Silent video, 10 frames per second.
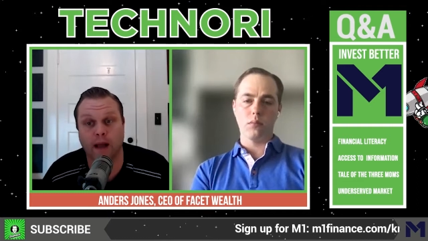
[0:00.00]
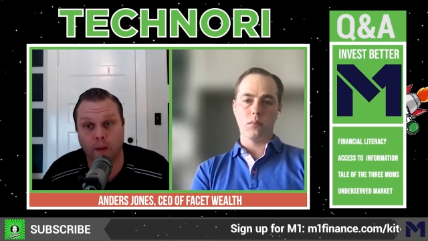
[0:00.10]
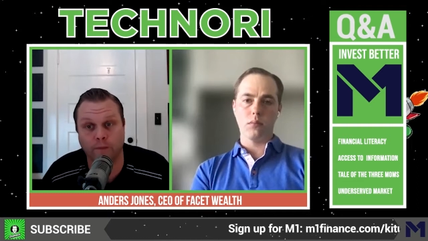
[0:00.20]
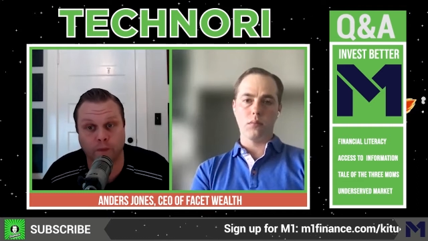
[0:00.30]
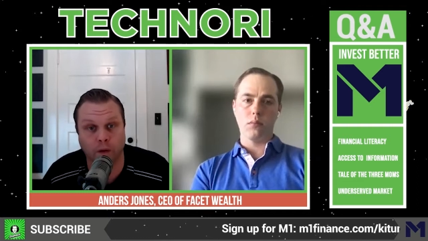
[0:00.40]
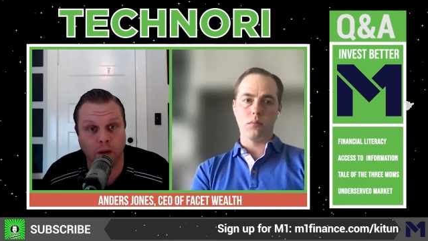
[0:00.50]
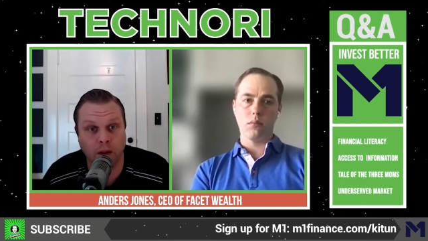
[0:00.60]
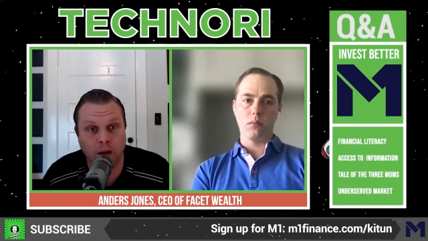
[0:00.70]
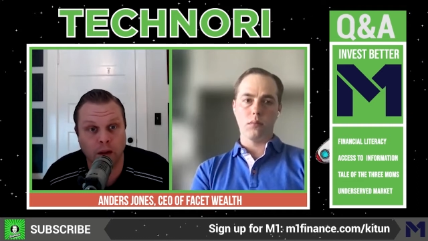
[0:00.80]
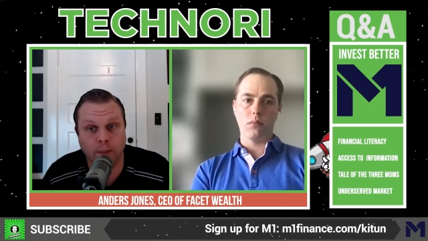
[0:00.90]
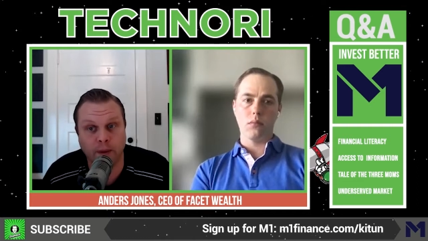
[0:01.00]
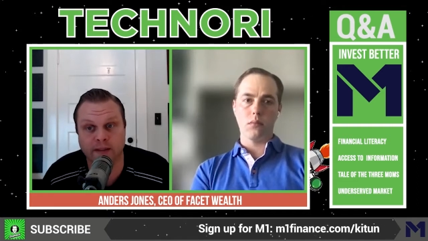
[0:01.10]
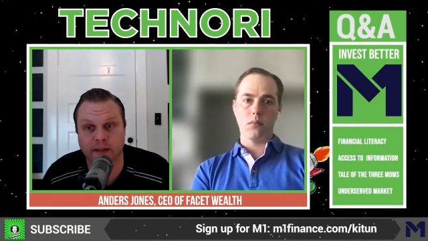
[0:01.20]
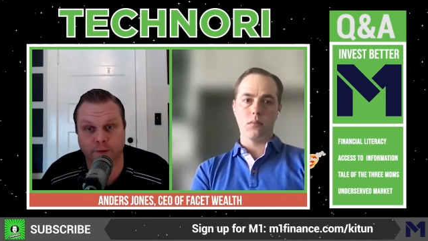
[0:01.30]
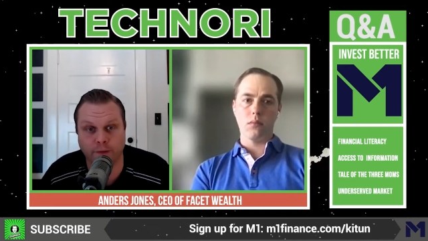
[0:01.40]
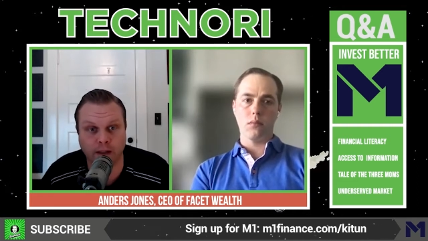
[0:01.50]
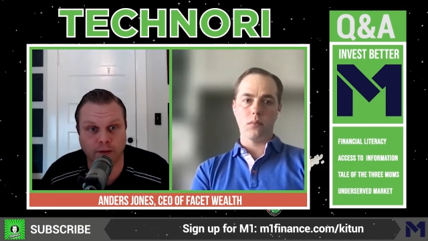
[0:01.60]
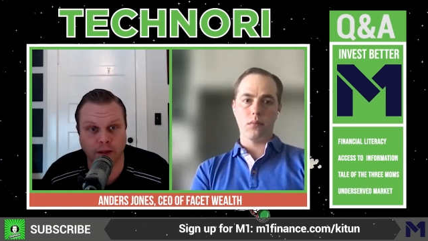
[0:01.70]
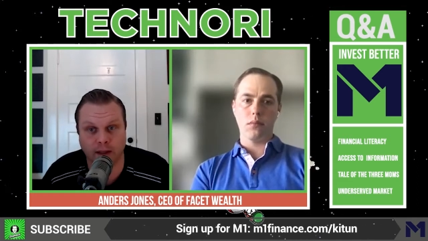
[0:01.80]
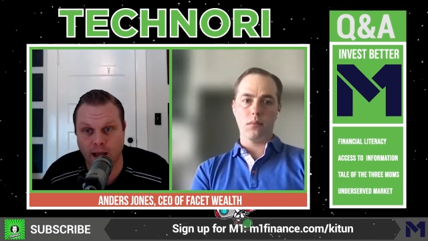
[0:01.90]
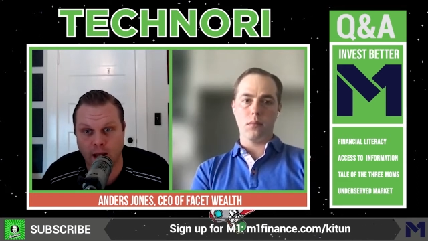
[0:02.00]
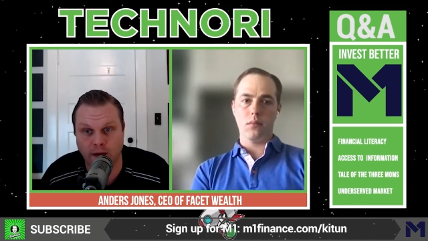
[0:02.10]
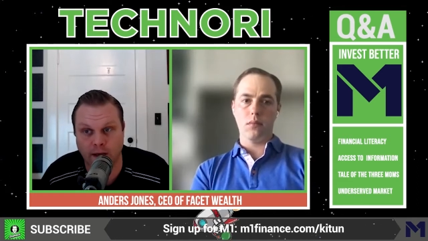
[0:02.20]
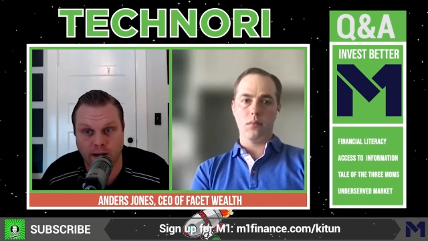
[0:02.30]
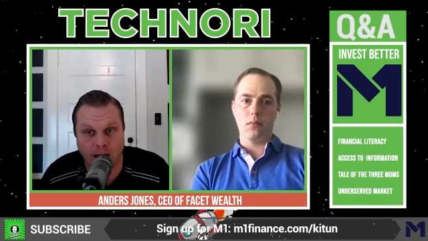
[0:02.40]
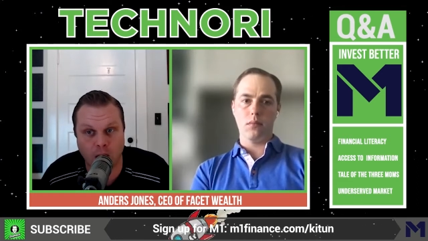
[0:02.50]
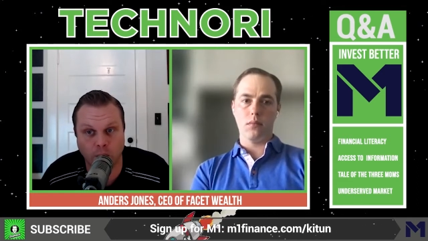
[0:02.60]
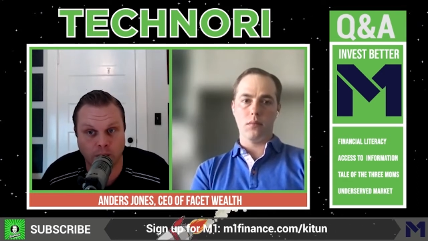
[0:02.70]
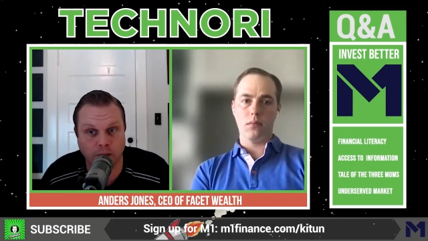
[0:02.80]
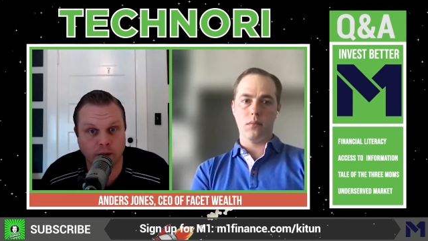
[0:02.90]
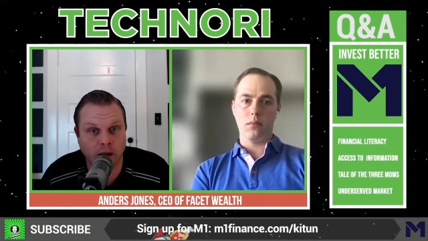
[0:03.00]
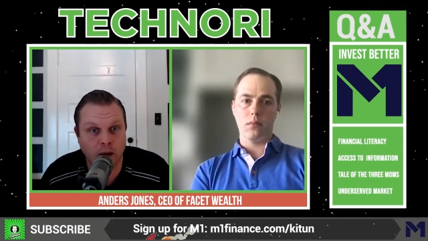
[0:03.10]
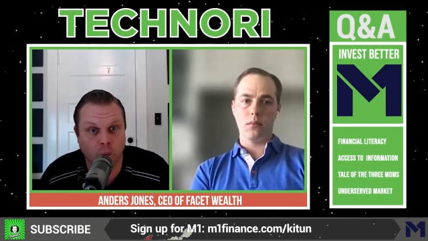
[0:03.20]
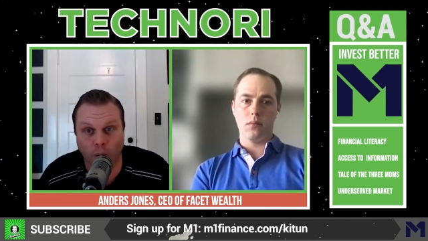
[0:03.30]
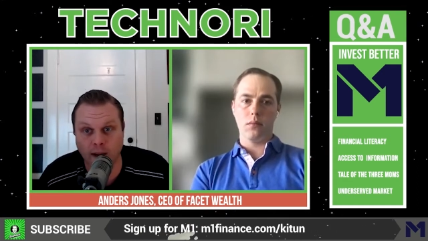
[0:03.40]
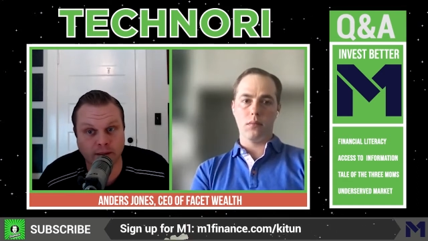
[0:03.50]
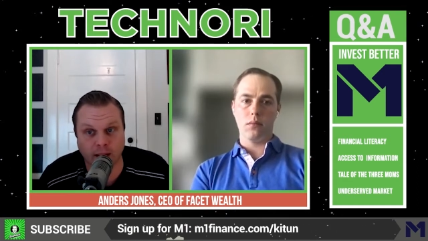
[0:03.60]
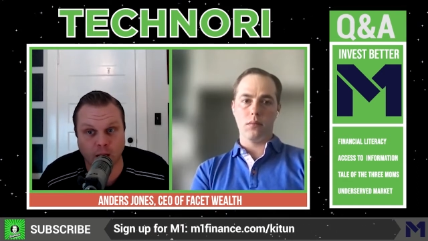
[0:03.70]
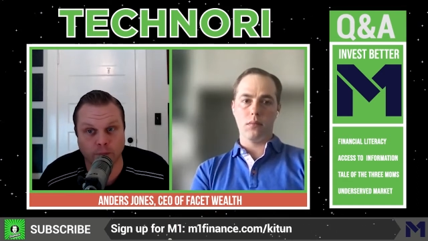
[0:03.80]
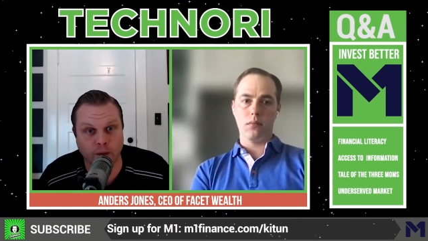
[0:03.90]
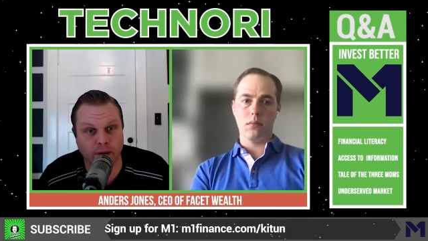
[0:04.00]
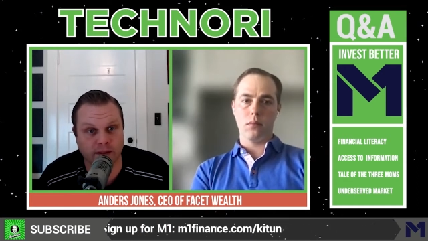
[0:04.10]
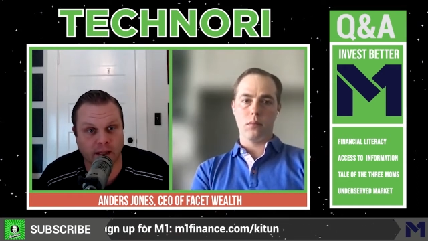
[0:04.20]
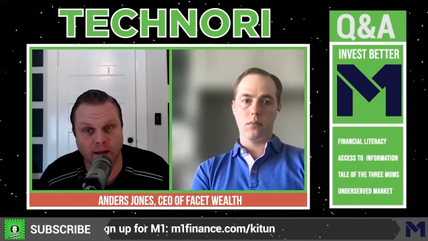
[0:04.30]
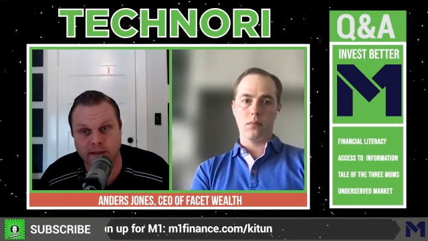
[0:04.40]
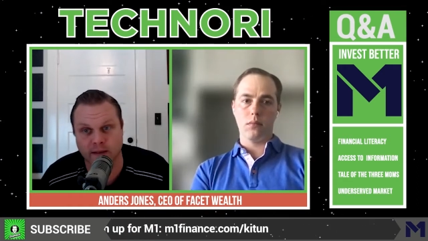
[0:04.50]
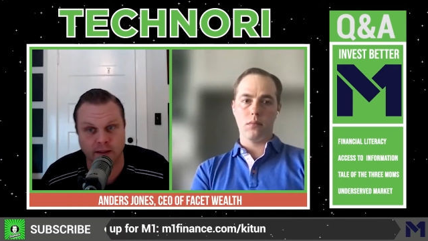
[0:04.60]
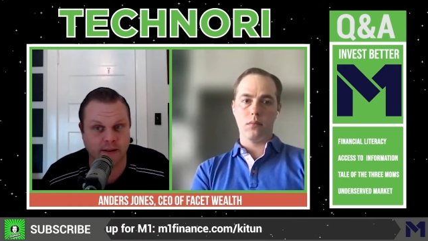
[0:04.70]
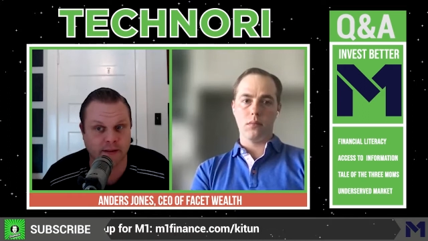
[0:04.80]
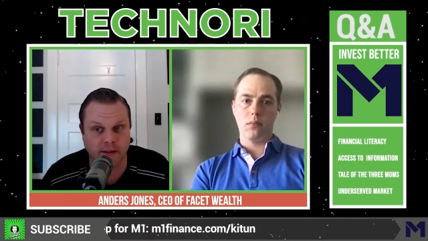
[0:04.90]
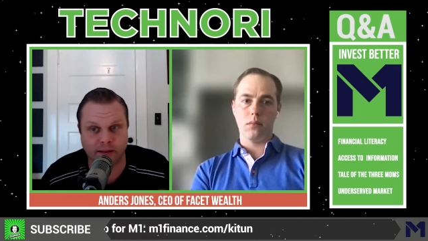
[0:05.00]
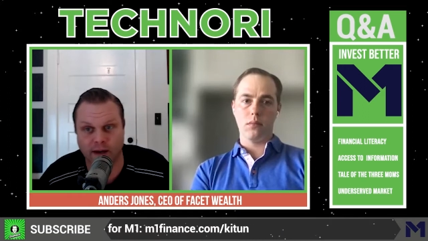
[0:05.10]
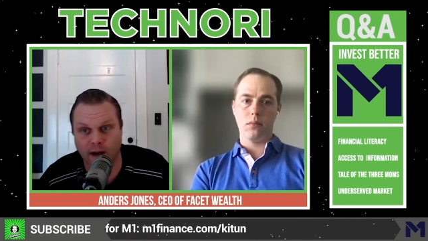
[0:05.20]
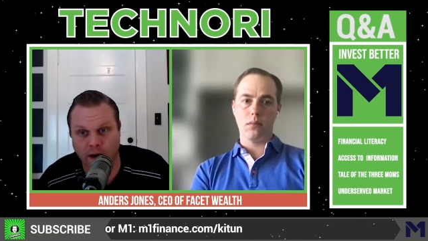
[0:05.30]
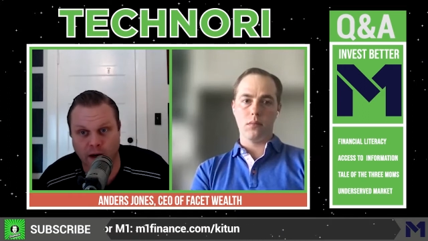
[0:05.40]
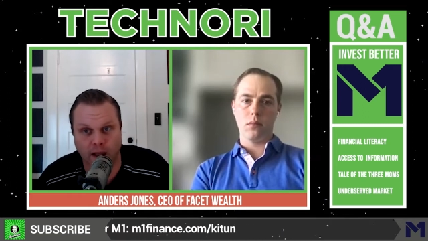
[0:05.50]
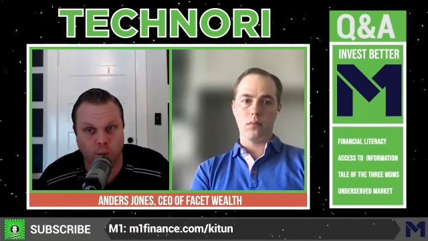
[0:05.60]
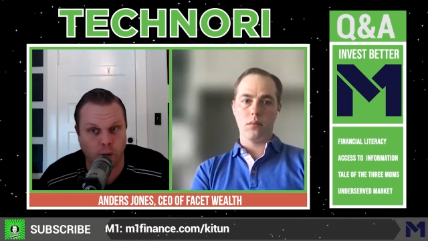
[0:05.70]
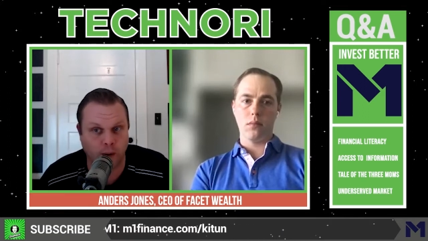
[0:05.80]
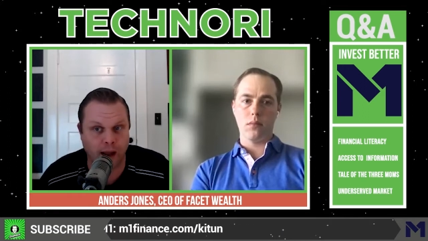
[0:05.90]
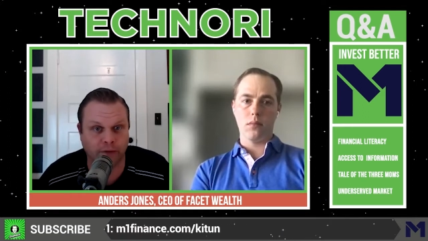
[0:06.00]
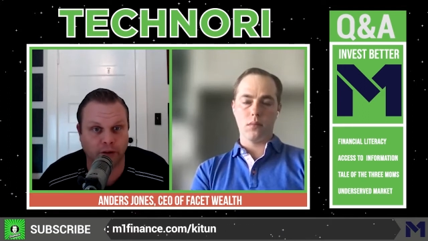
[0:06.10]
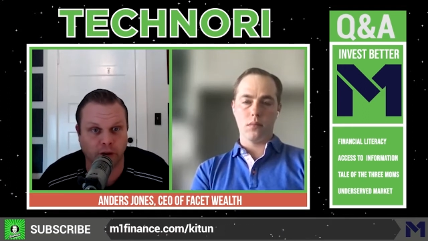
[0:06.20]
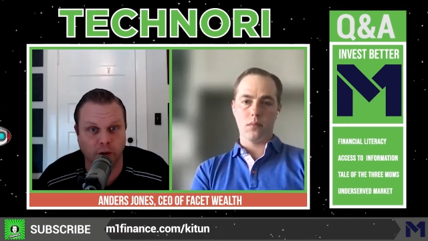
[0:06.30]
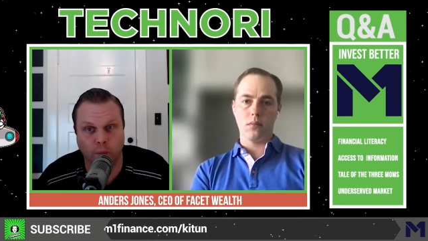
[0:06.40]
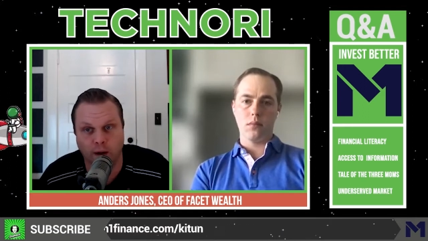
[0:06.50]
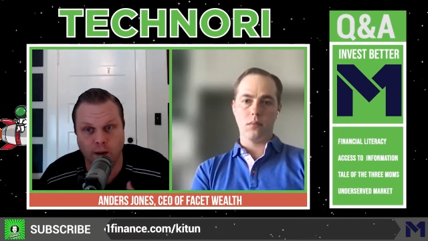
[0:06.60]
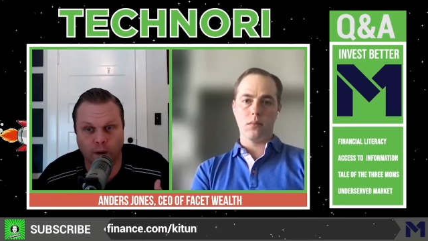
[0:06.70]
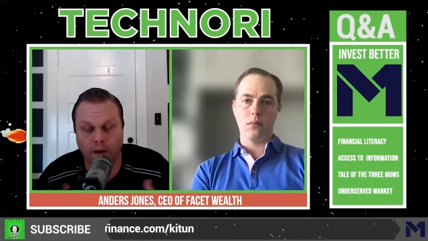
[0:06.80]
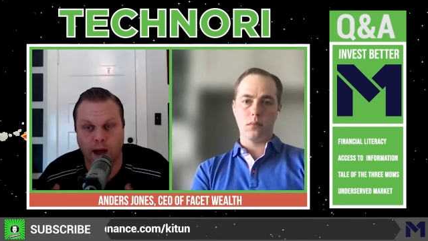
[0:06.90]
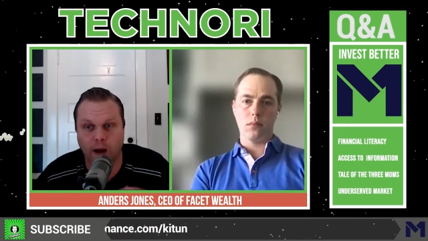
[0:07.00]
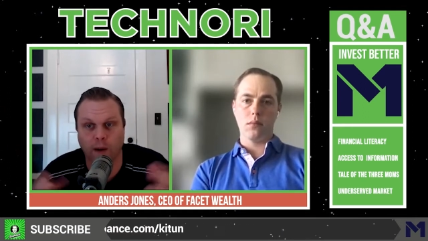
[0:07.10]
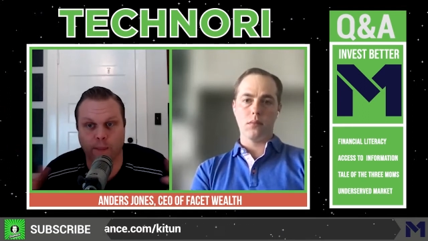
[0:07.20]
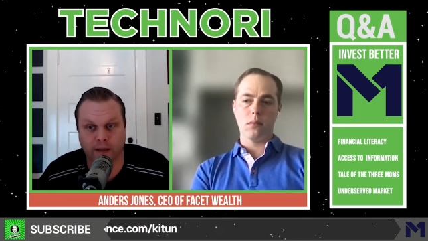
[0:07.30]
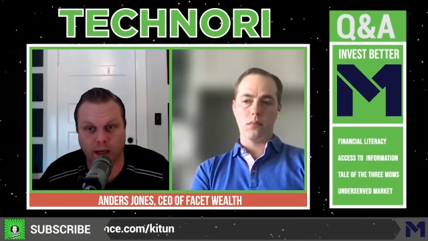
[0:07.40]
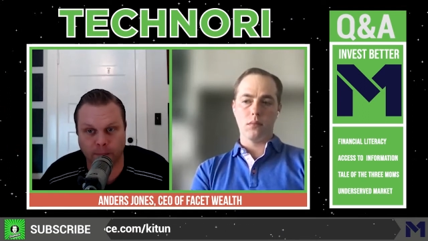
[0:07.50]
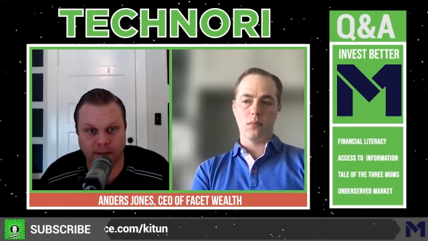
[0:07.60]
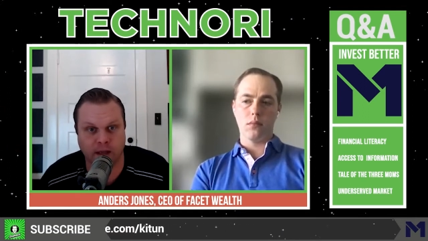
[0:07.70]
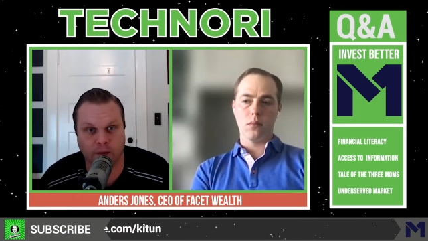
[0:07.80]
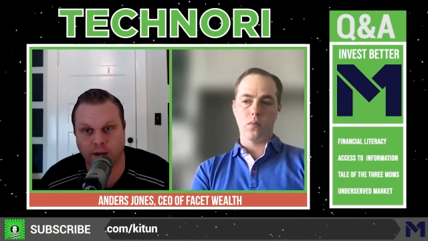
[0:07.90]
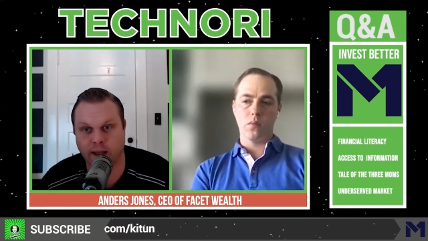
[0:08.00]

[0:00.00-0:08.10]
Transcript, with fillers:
Speaker 1: helpful because it's effectively like having an accountant right there for you to say, listen, this is a scenario. Like, what do I have to do? What, what, how do I protect myself in